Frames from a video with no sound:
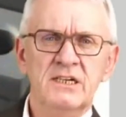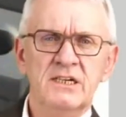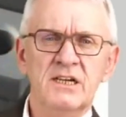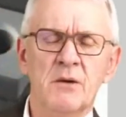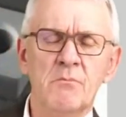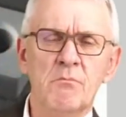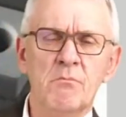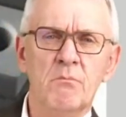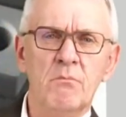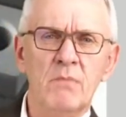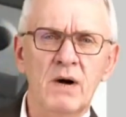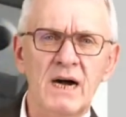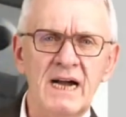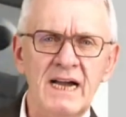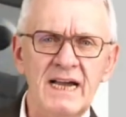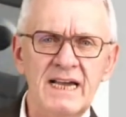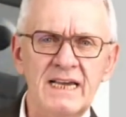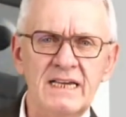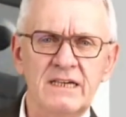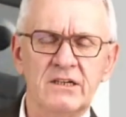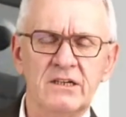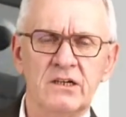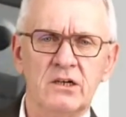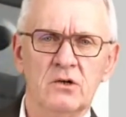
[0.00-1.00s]
The
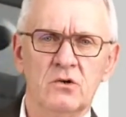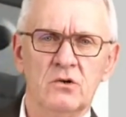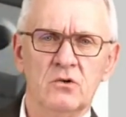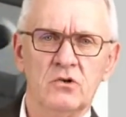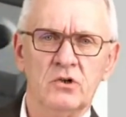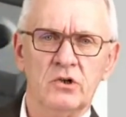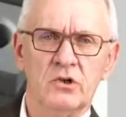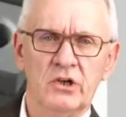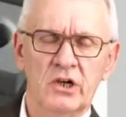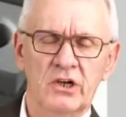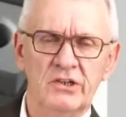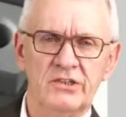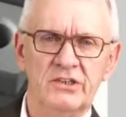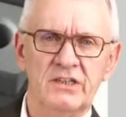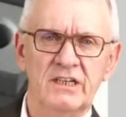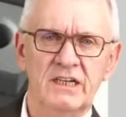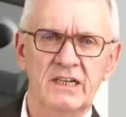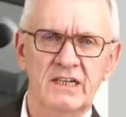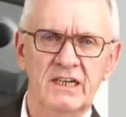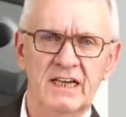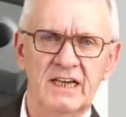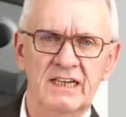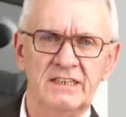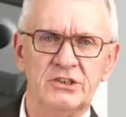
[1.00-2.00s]
micro
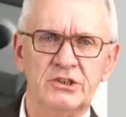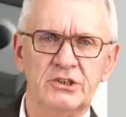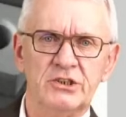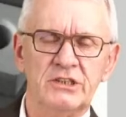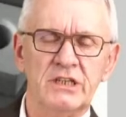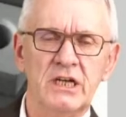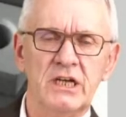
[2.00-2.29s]
cutting edge